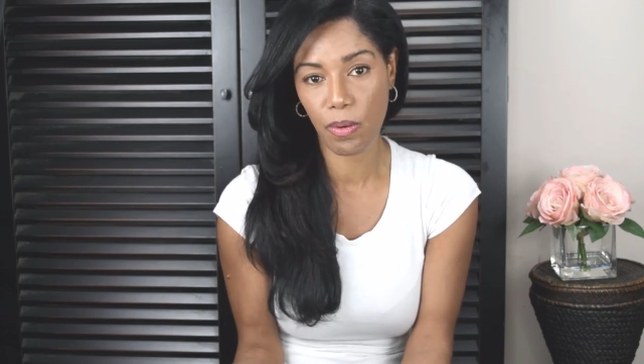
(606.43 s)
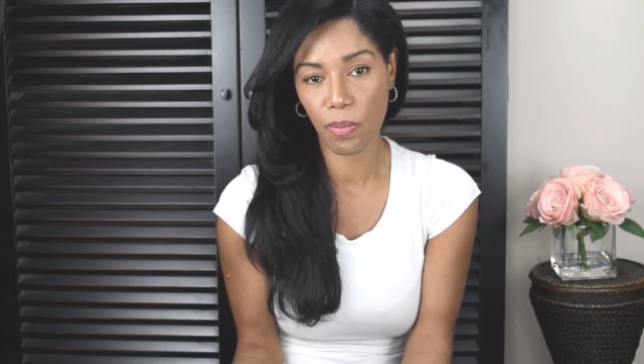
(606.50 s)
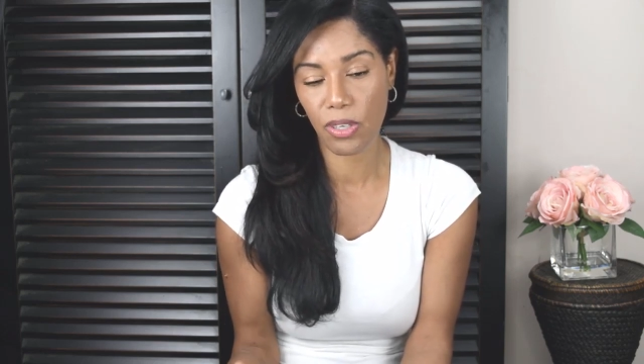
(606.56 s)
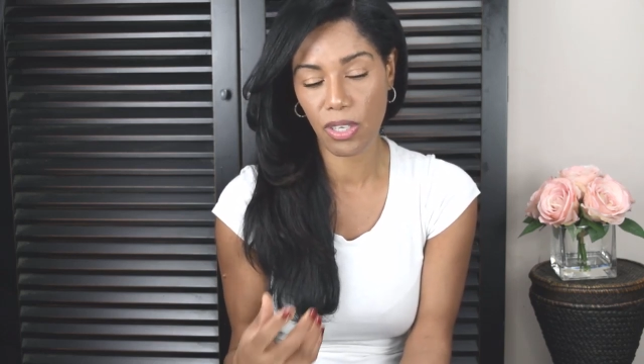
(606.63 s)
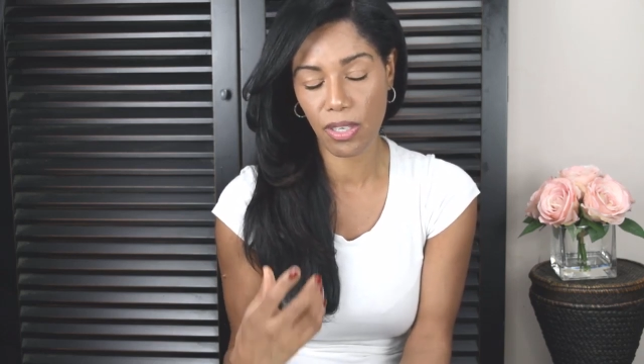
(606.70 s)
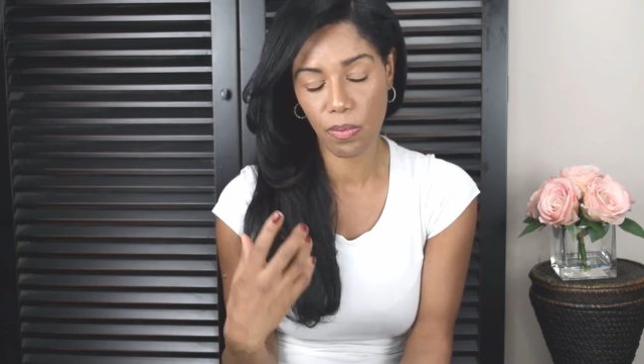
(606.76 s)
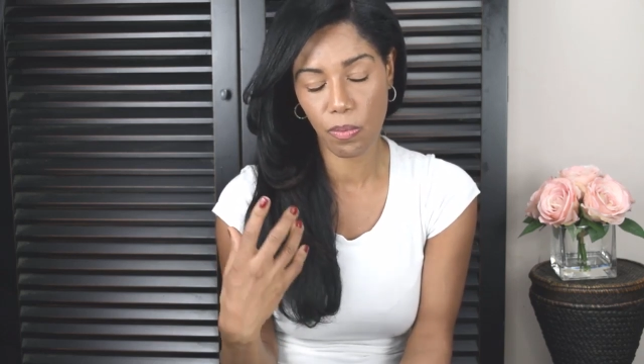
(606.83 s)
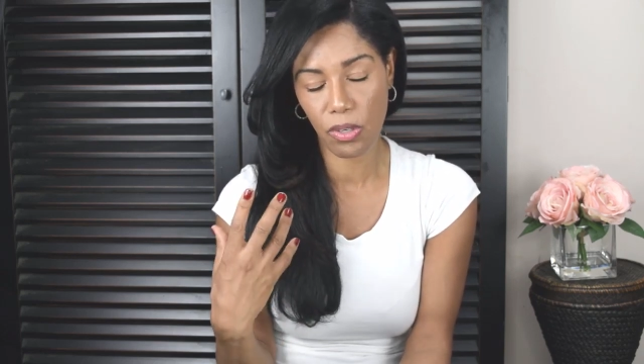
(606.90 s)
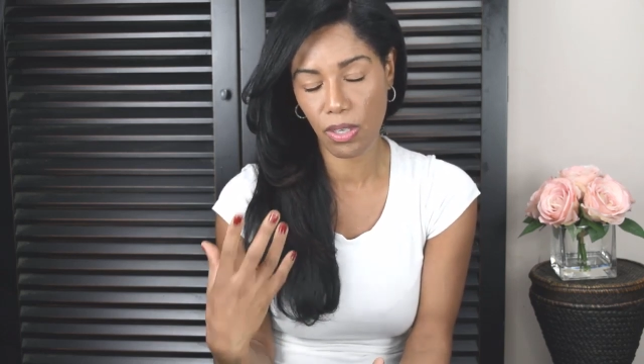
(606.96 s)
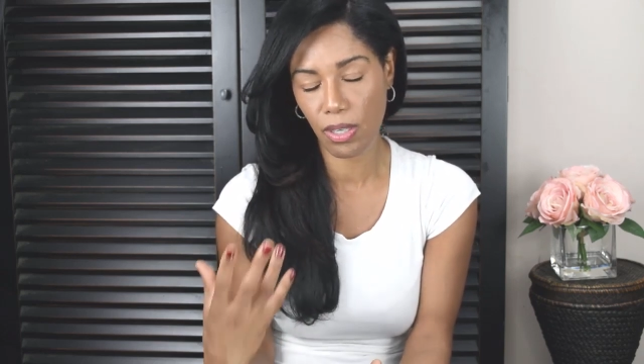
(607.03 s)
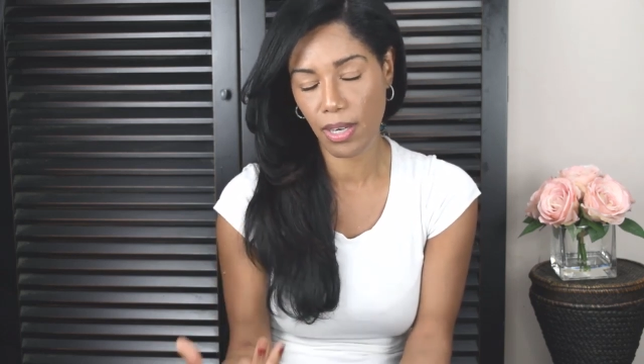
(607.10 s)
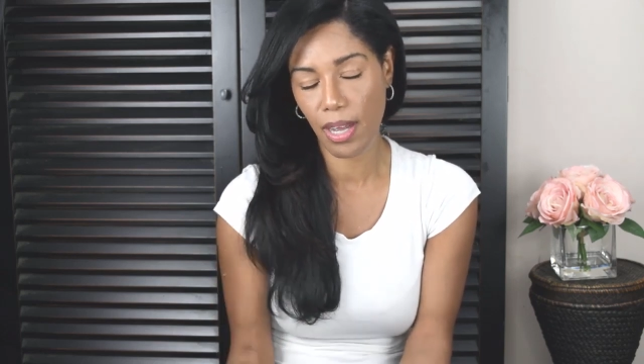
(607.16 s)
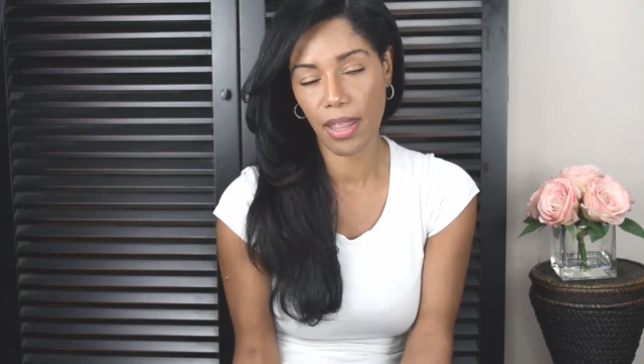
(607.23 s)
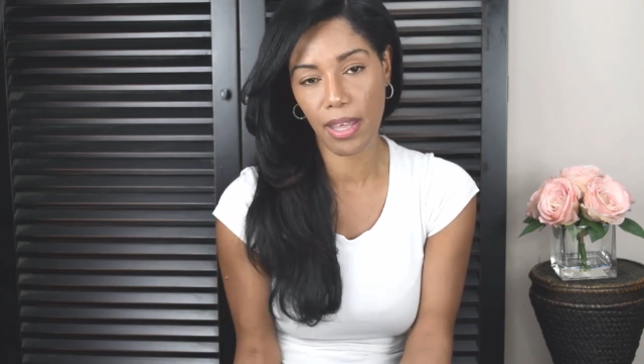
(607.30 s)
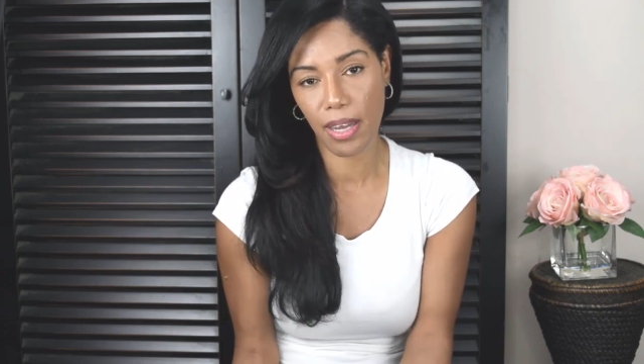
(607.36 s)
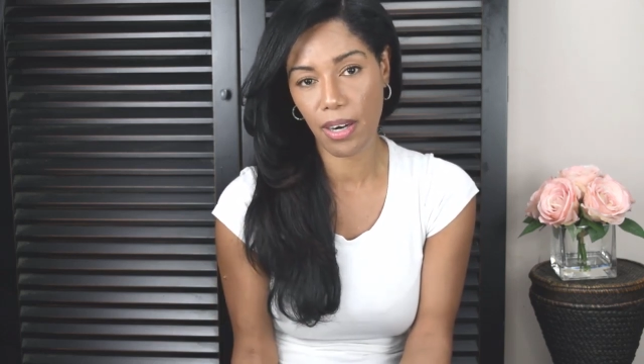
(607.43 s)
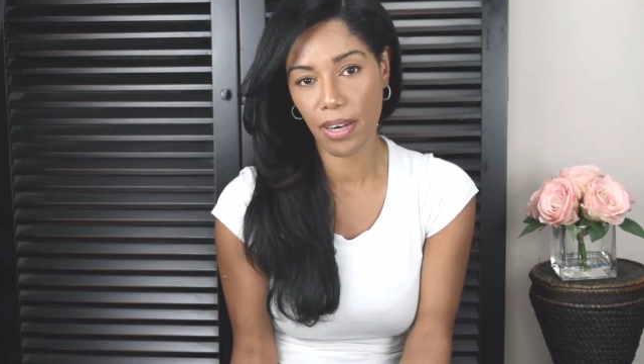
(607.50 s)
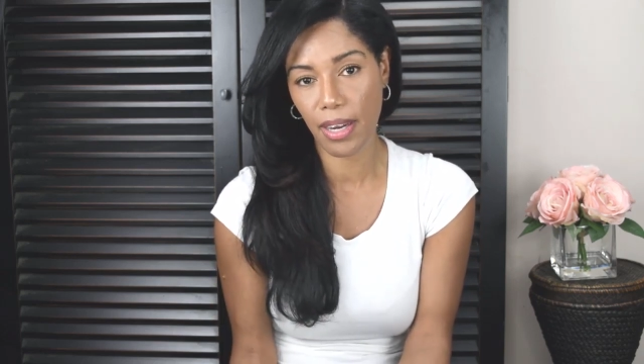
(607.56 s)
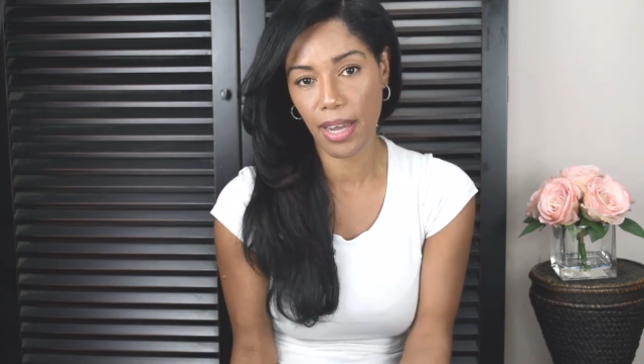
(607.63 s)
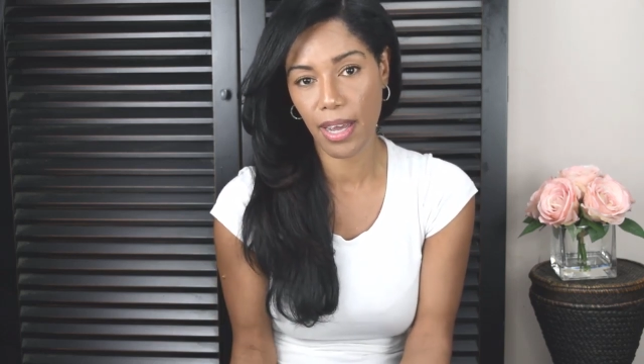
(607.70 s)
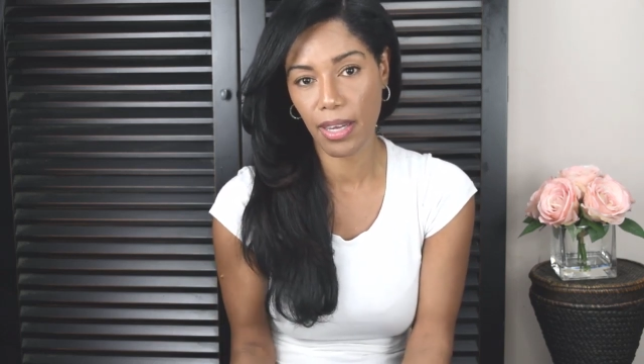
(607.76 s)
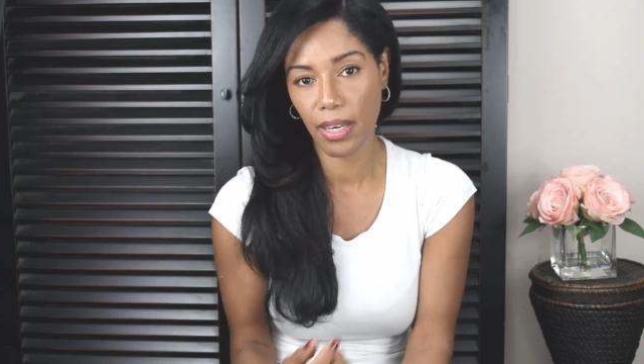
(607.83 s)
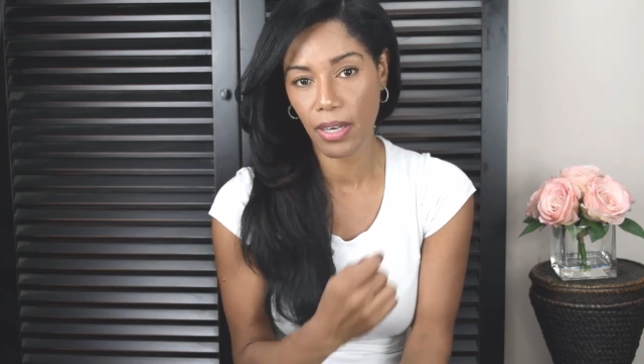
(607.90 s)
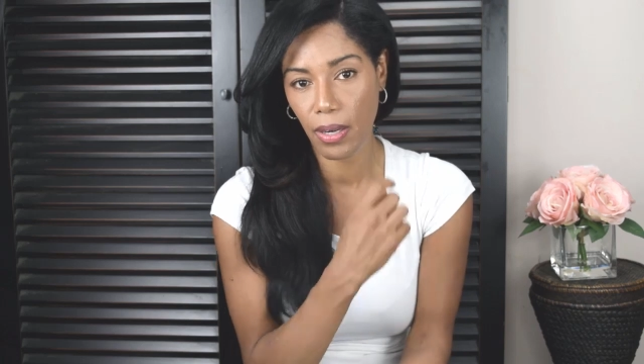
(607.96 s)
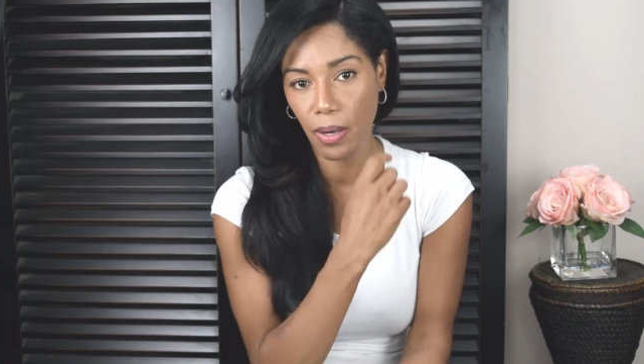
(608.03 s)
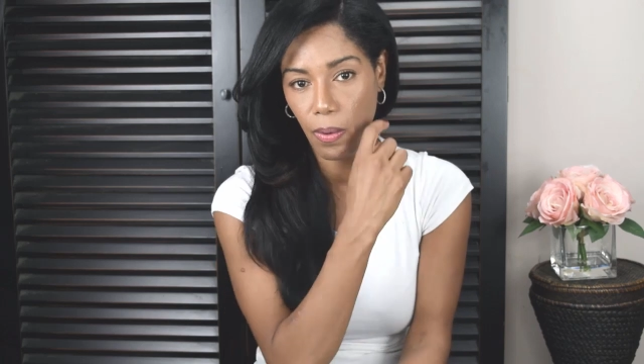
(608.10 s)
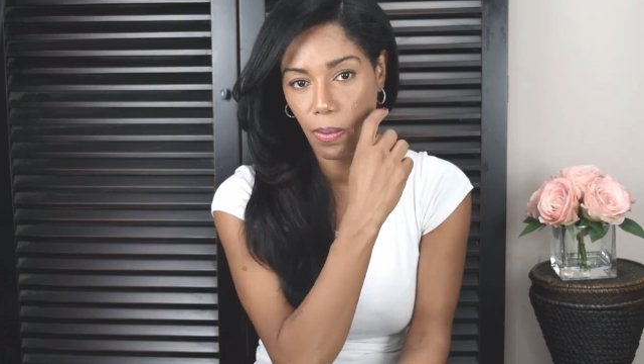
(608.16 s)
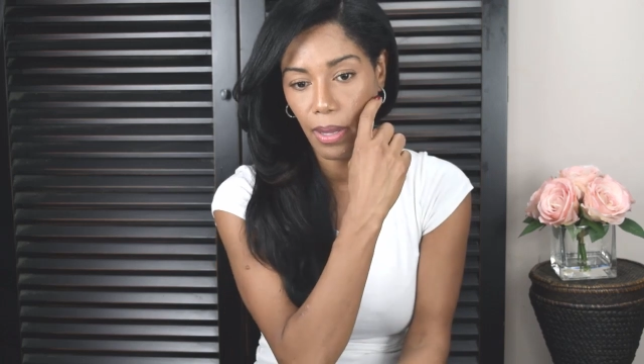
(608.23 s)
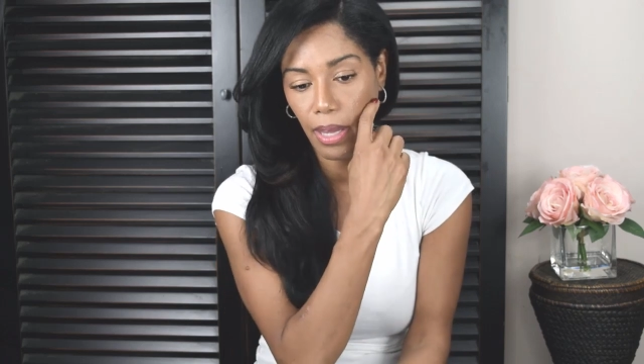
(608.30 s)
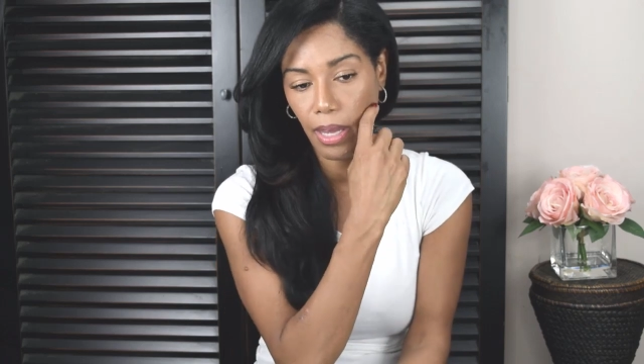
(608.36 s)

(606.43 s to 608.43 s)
but we're just not there yet, you know,